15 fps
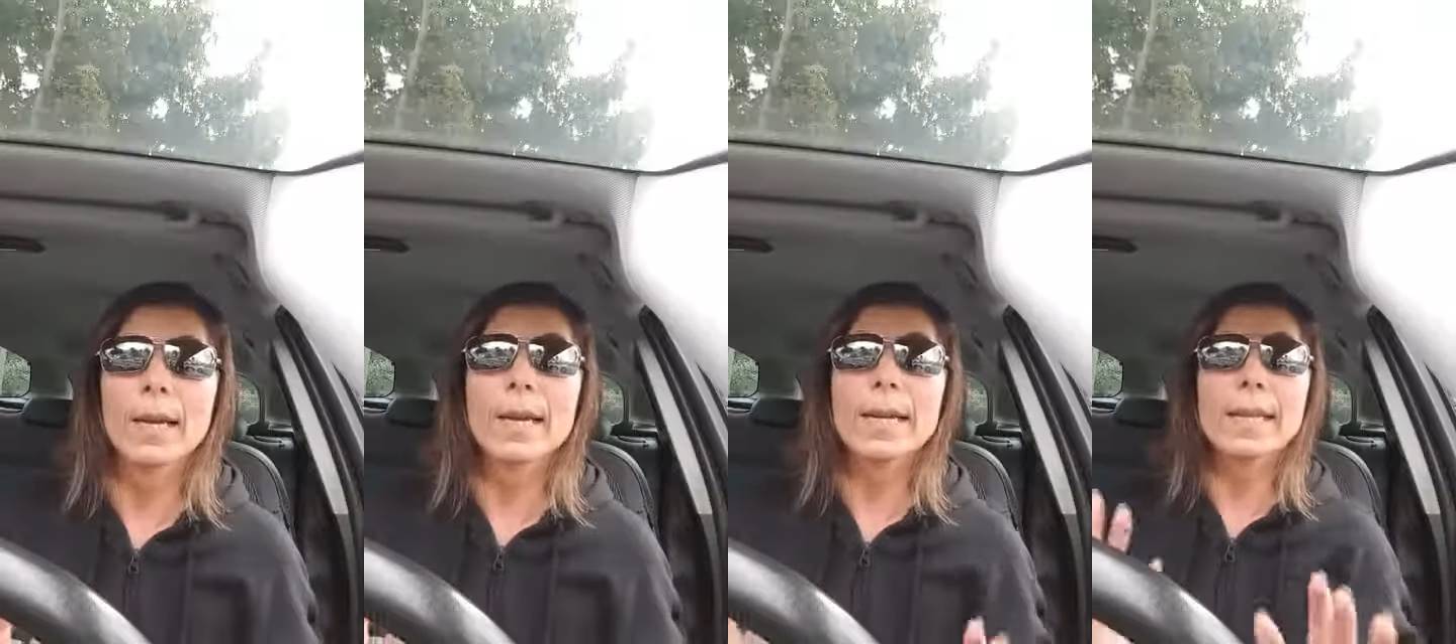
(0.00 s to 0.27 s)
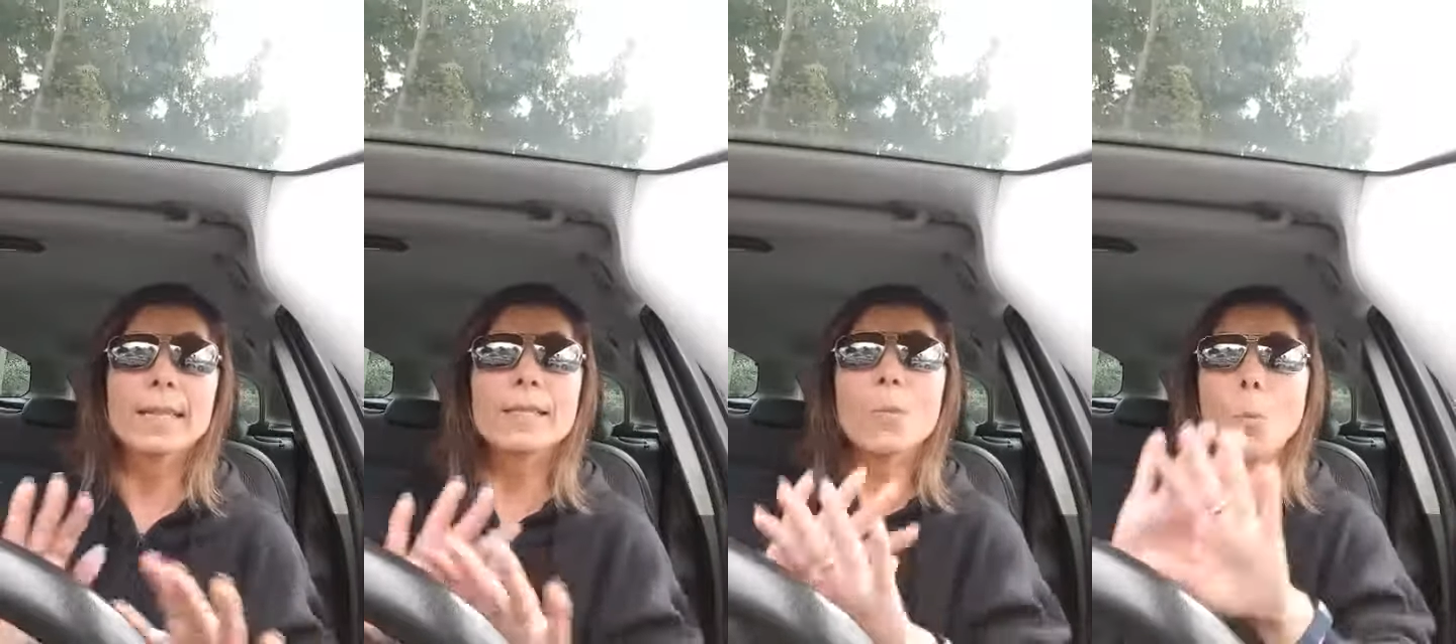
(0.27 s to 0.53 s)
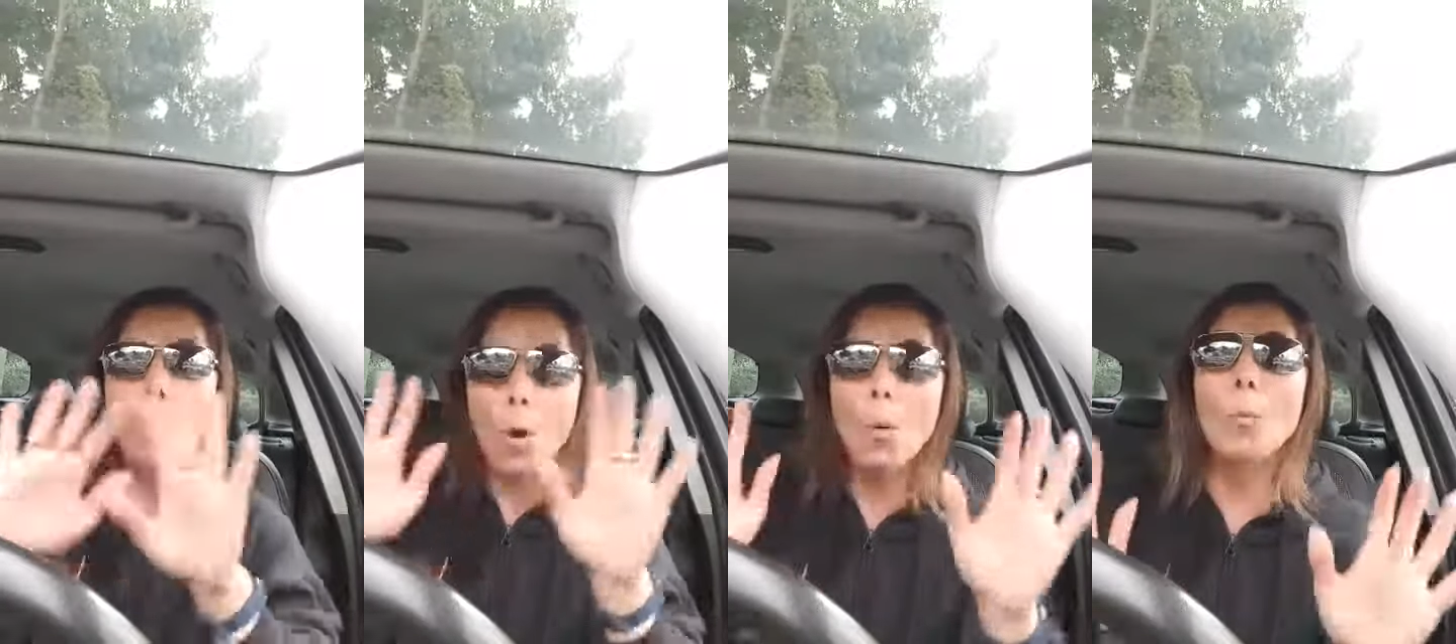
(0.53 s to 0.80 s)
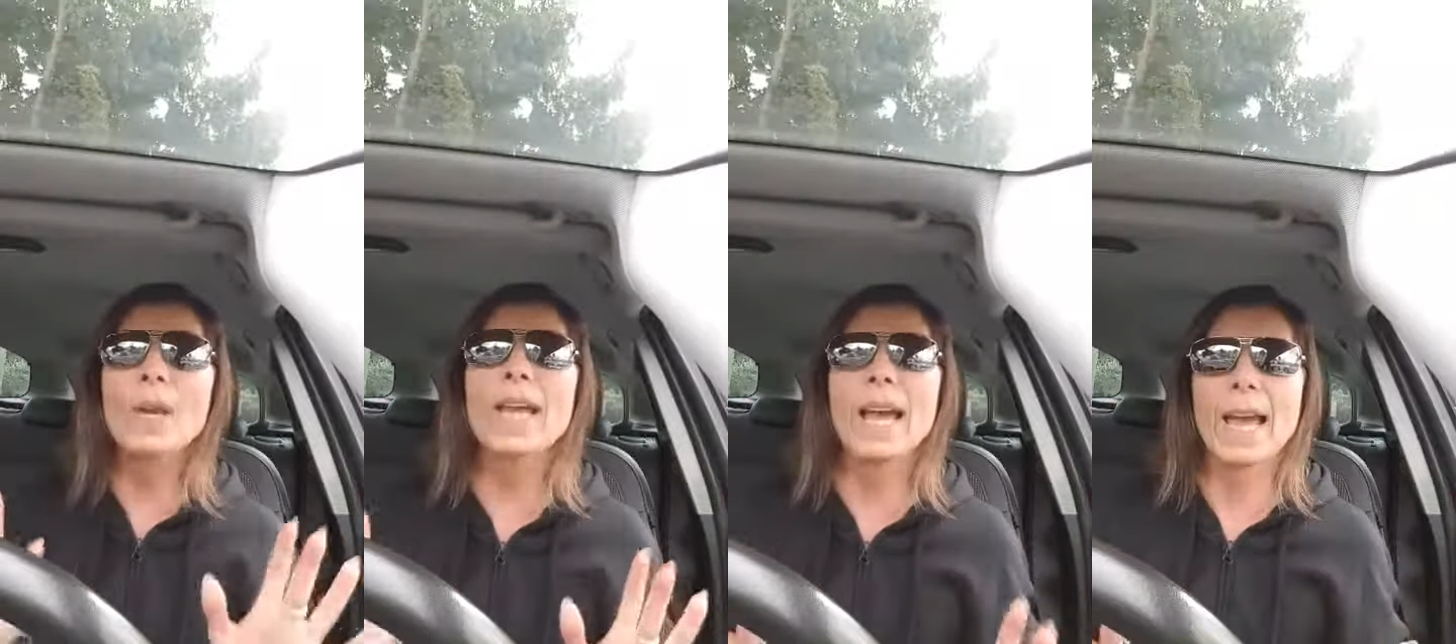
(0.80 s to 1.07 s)
is what
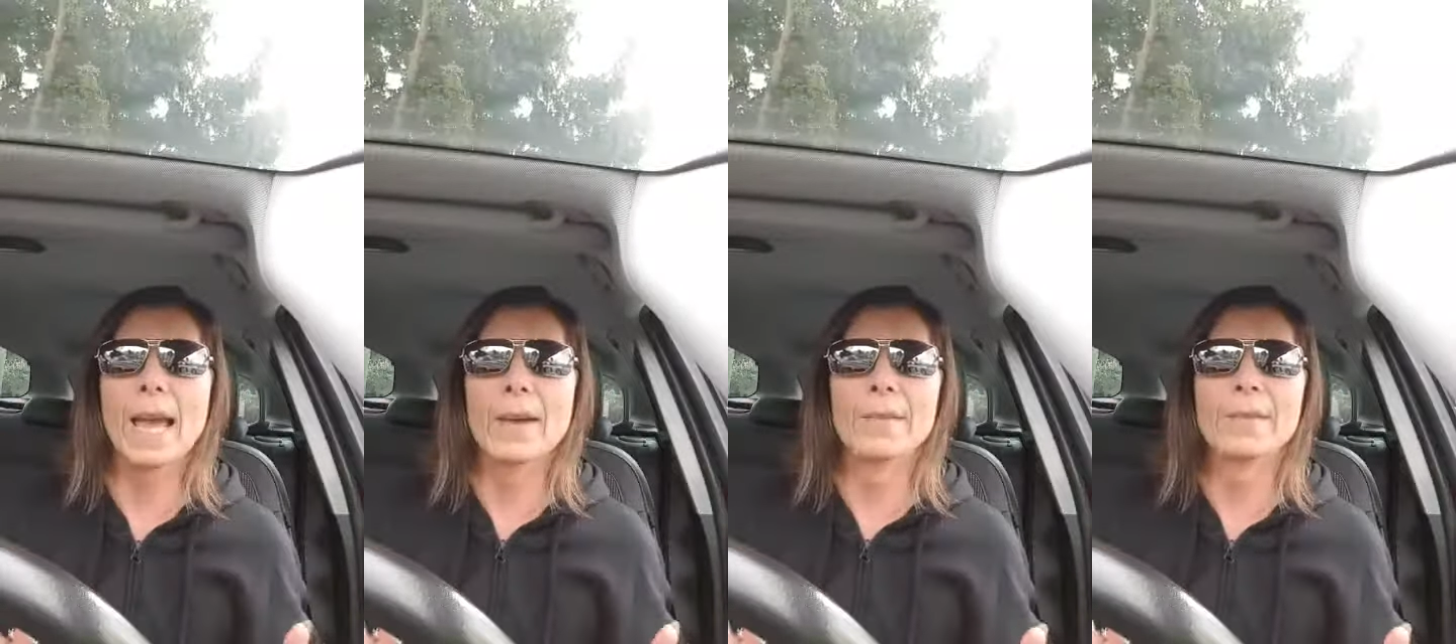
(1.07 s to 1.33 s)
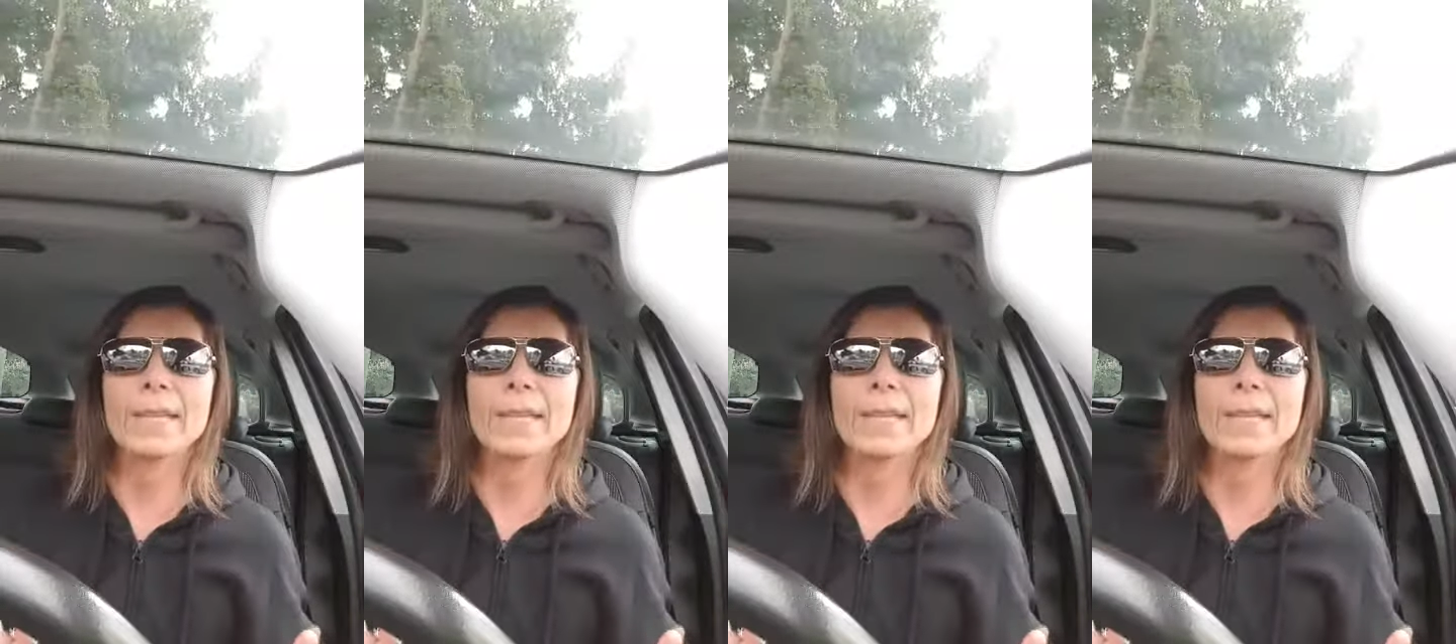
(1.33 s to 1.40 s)
we have.